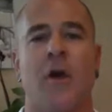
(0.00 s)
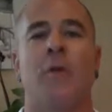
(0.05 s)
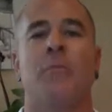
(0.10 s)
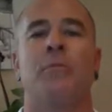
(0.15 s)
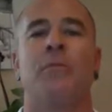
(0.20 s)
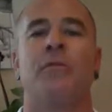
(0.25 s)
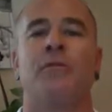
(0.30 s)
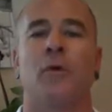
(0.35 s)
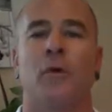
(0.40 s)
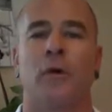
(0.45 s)

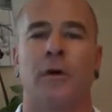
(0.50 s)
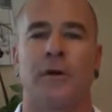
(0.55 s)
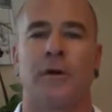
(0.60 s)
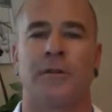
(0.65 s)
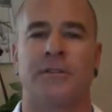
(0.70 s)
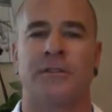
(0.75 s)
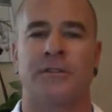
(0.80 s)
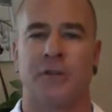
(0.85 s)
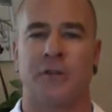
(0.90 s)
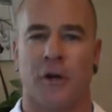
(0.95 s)
before
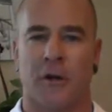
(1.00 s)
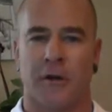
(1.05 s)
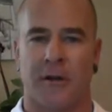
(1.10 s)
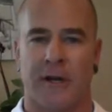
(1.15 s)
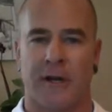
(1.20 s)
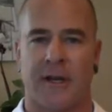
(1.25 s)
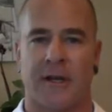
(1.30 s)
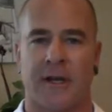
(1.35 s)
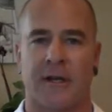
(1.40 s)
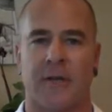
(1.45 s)

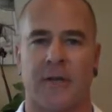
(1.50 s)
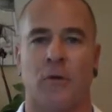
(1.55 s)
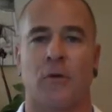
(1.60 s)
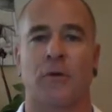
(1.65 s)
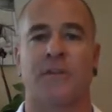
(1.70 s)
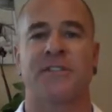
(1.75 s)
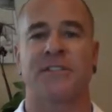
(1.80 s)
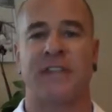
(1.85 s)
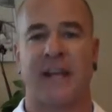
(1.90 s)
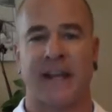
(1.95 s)
starting your
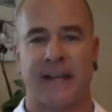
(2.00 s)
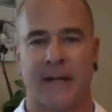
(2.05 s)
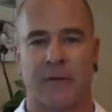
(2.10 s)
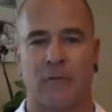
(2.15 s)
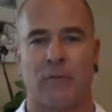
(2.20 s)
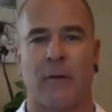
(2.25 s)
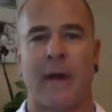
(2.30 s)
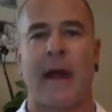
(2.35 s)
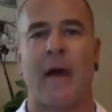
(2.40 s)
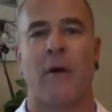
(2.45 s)
second
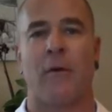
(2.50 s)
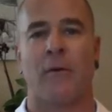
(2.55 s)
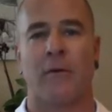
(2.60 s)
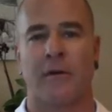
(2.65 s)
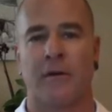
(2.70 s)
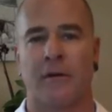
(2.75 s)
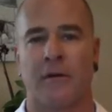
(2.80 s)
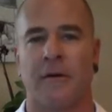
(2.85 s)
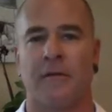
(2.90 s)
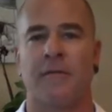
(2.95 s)
round
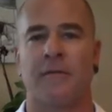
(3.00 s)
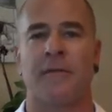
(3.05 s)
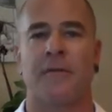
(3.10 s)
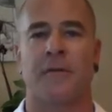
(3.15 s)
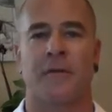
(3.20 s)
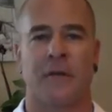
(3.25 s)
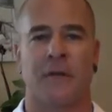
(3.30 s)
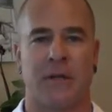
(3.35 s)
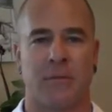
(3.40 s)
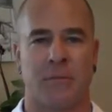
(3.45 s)
of
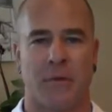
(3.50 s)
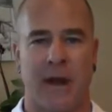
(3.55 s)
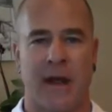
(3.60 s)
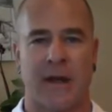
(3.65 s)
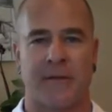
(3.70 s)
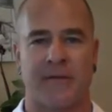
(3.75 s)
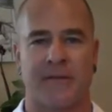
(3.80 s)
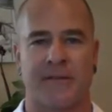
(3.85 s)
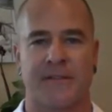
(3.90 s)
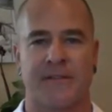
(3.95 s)
30
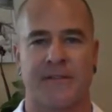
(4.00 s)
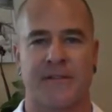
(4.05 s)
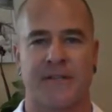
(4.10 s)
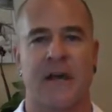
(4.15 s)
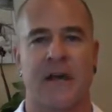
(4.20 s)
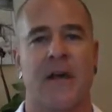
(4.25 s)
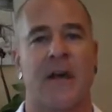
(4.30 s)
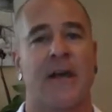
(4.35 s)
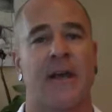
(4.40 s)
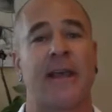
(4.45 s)
breaths.
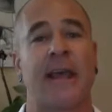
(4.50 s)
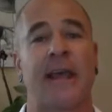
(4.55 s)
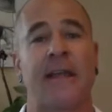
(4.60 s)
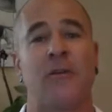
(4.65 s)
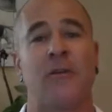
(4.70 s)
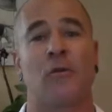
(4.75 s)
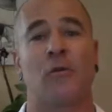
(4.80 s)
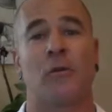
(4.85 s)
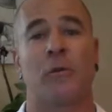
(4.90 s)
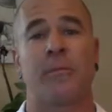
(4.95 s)
Again,
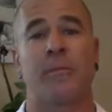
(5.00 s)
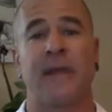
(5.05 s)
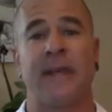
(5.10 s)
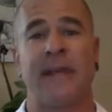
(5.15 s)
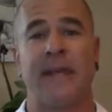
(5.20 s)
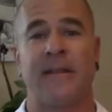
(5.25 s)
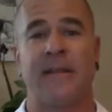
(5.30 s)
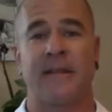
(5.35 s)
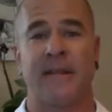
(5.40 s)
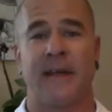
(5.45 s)
you'll
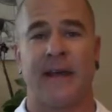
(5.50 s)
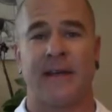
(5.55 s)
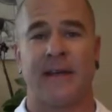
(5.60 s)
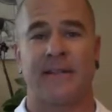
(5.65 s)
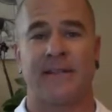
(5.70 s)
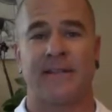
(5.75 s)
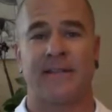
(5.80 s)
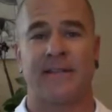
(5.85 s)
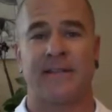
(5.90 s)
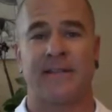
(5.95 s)
repeat
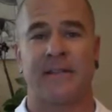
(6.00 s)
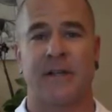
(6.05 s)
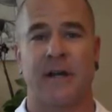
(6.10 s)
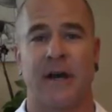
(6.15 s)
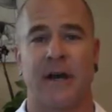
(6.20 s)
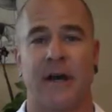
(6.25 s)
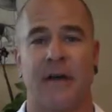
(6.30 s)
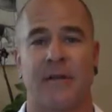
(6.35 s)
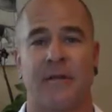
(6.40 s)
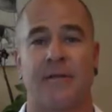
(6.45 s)
this
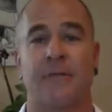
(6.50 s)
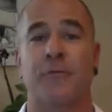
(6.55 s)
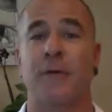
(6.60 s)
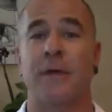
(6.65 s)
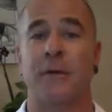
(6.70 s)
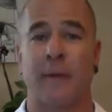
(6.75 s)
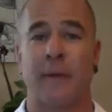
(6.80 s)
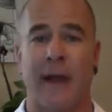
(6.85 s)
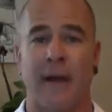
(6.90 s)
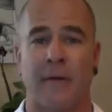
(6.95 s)

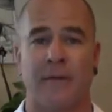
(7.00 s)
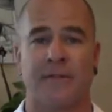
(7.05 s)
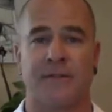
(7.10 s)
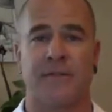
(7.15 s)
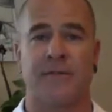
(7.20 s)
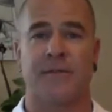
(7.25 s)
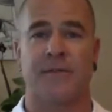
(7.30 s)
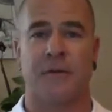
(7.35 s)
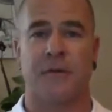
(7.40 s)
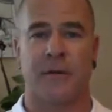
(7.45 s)
3 rounds
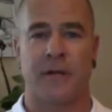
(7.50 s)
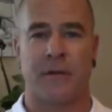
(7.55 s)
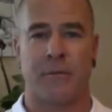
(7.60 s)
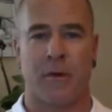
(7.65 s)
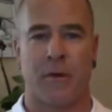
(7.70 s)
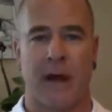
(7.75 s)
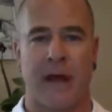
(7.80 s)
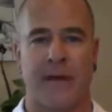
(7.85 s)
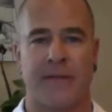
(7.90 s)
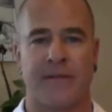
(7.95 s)
of 30
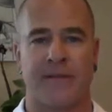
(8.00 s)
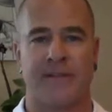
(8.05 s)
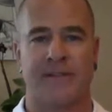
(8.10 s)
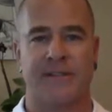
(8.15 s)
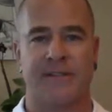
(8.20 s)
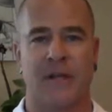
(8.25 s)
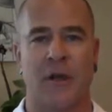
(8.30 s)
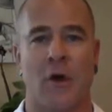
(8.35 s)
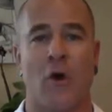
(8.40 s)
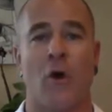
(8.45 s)

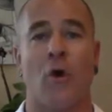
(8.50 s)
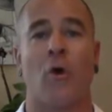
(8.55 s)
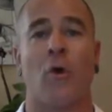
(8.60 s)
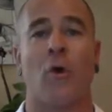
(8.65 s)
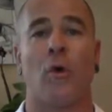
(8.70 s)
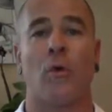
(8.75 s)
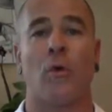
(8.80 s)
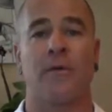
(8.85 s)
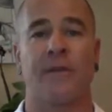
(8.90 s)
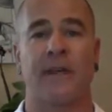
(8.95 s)
breaths,
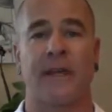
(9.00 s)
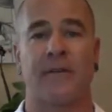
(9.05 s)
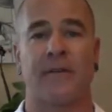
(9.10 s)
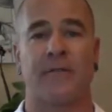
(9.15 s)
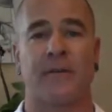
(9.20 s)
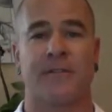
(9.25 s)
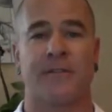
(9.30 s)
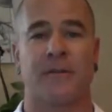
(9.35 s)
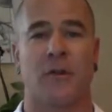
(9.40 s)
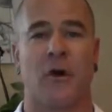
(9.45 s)
holding
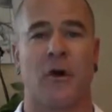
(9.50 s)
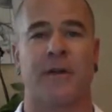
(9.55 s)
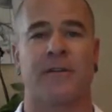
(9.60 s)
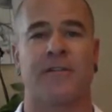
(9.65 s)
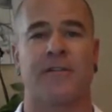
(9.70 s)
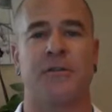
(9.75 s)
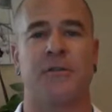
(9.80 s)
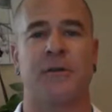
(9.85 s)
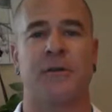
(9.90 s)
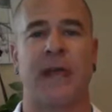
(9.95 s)
for as long
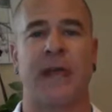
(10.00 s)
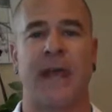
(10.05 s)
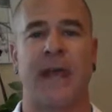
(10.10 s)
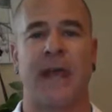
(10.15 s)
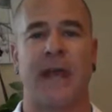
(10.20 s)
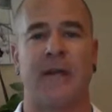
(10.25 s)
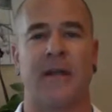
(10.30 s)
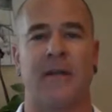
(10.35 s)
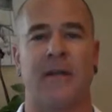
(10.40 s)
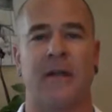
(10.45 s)
as you
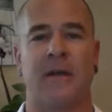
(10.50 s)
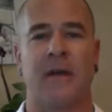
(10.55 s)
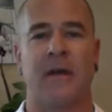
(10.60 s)
can